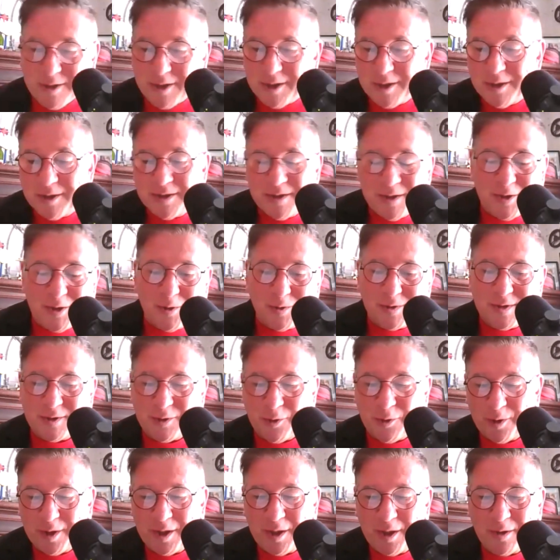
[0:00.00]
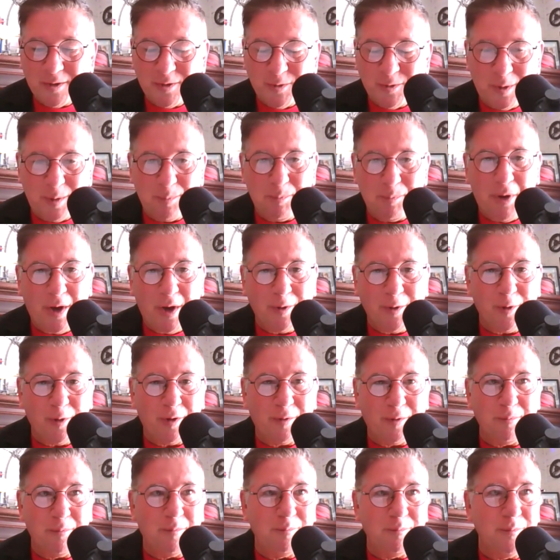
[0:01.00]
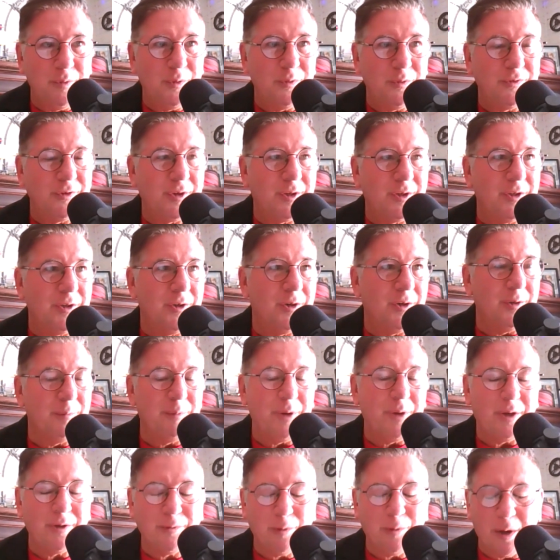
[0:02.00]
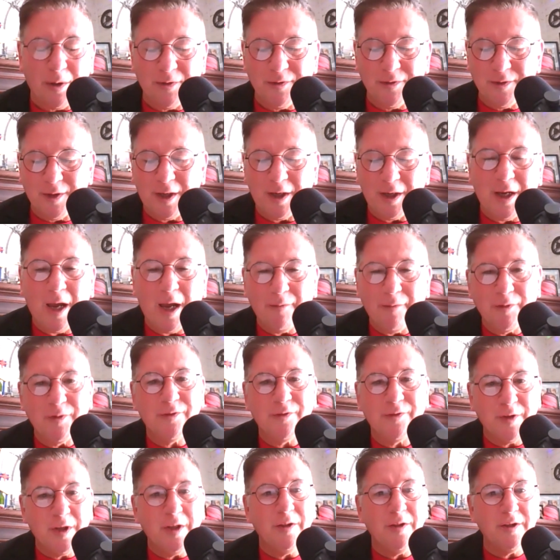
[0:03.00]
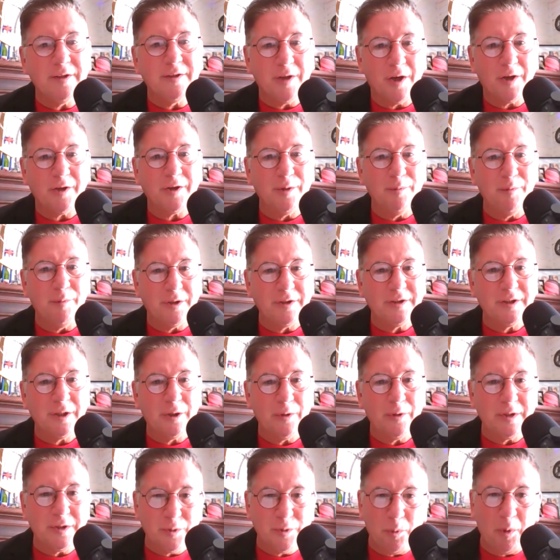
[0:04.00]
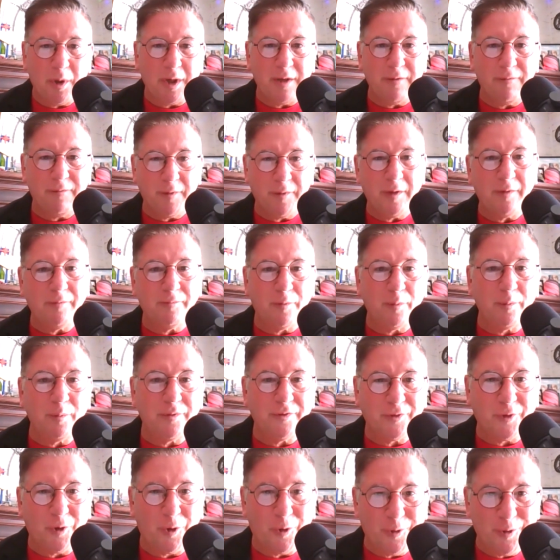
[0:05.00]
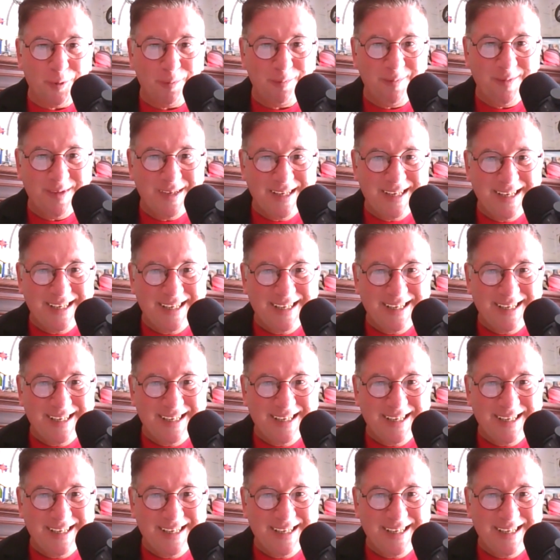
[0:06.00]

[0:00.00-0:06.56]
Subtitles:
mentioned, starting out doing background music, background singing. Have you seen the documentary 20 Feet from Stardom?